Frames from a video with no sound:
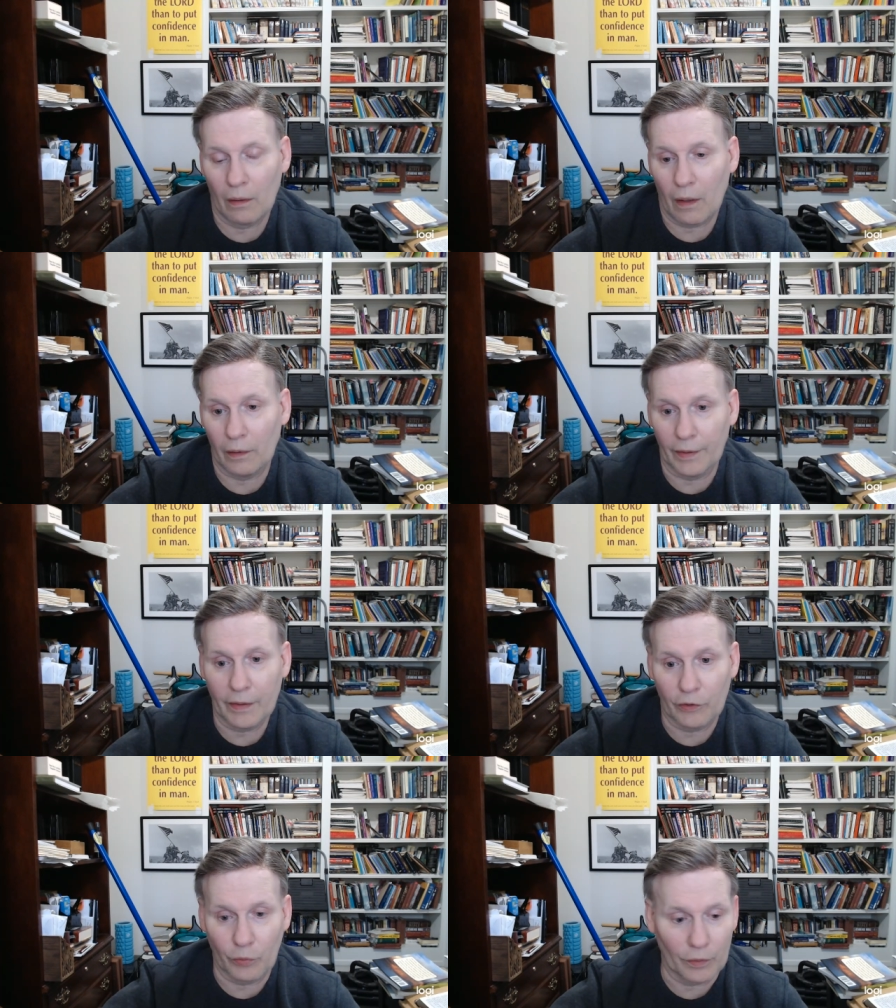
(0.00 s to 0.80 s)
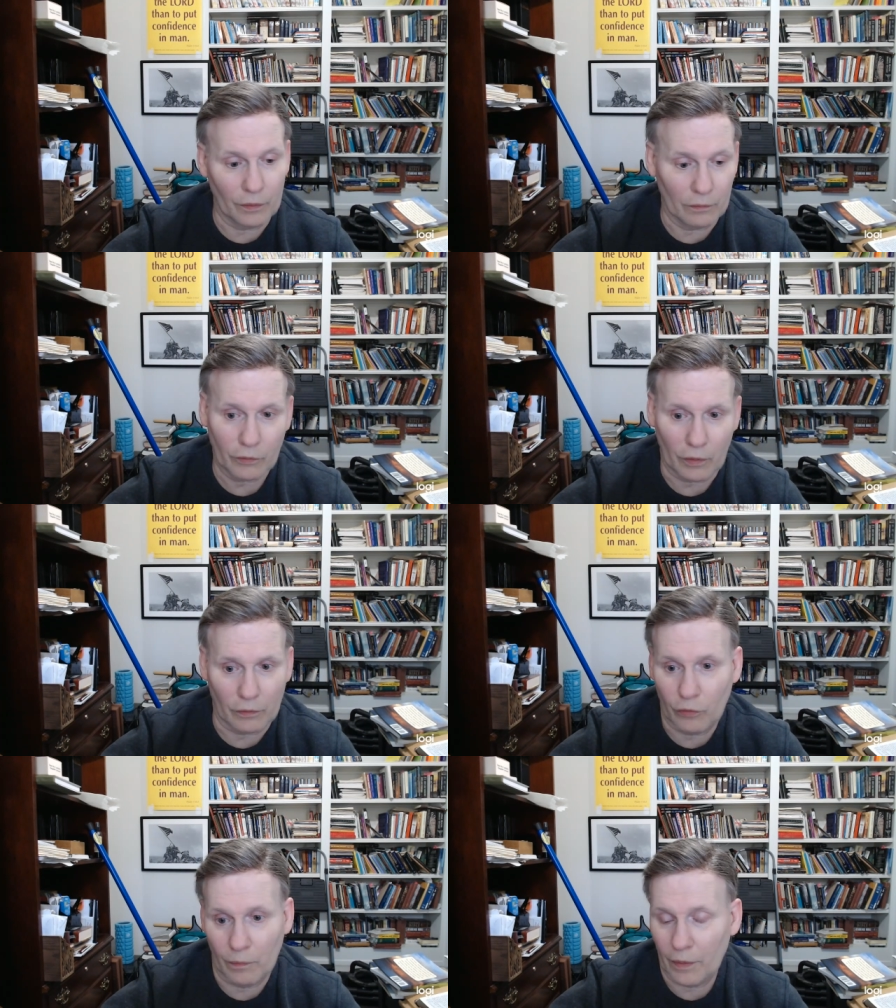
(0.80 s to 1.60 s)
I'll link it to it. It's only a
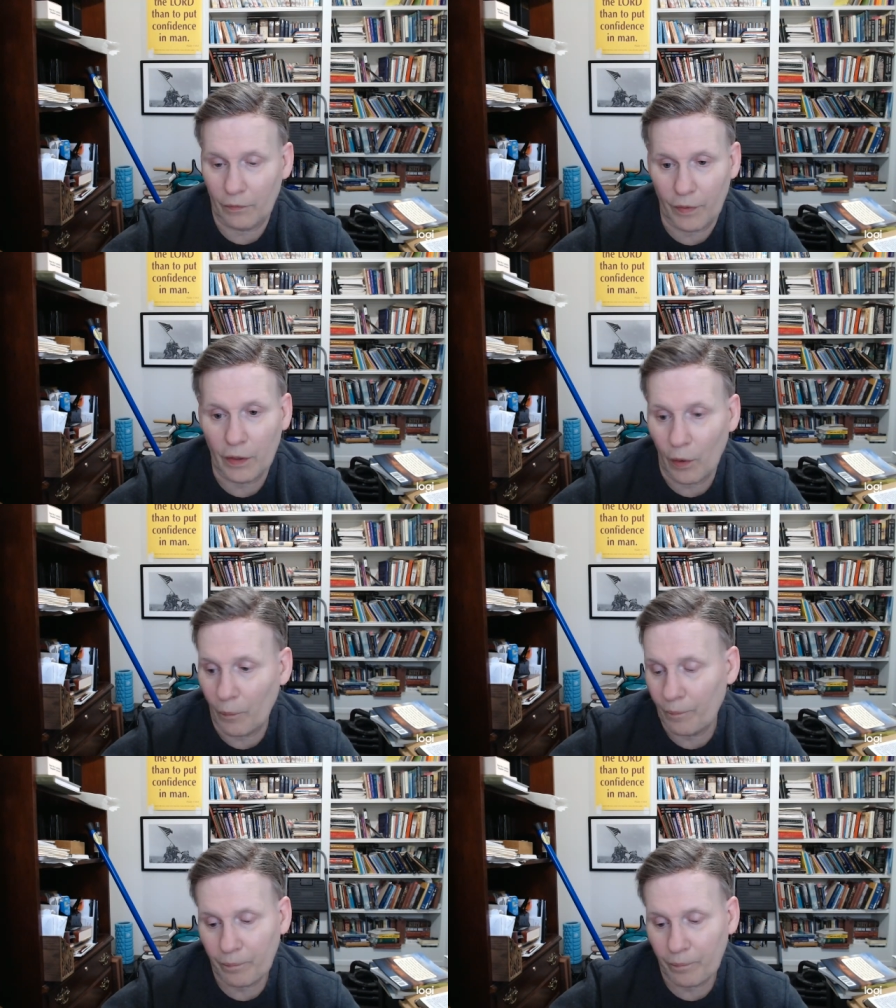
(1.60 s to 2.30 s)
two-minute video